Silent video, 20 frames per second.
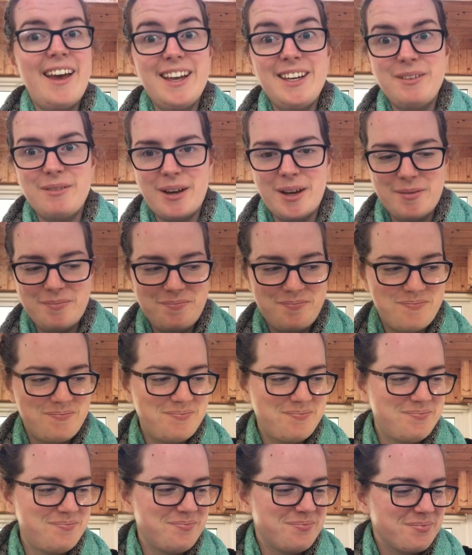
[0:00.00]
Anyway,
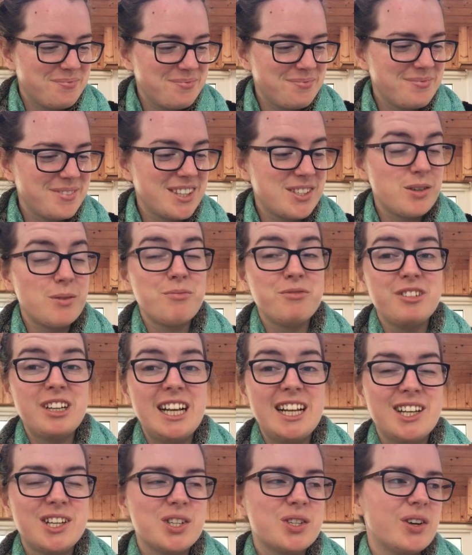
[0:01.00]
so I'm
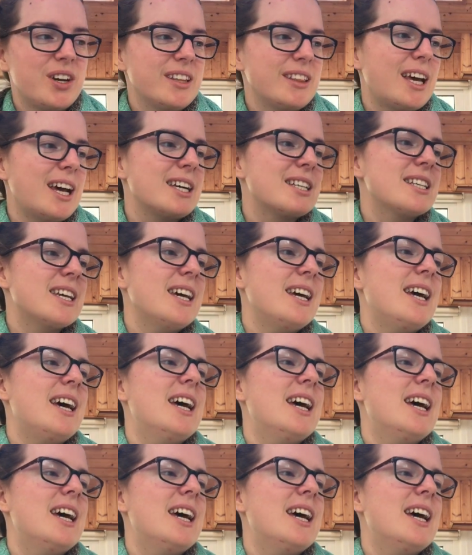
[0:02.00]
really enjoying that.